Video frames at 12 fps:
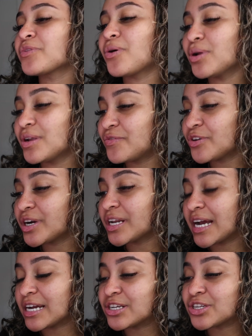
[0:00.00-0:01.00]
All of your
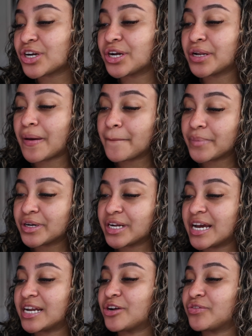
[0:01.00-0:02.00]
aligners are numbered
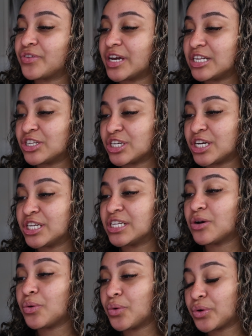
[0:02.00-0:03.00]
and arranged
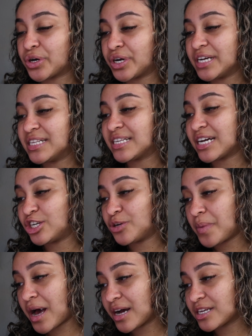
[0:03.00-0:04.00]
in order inside your
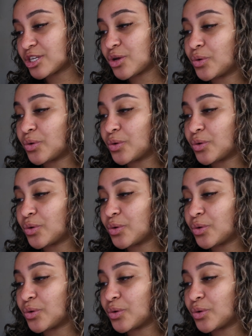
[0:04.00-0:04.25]
box.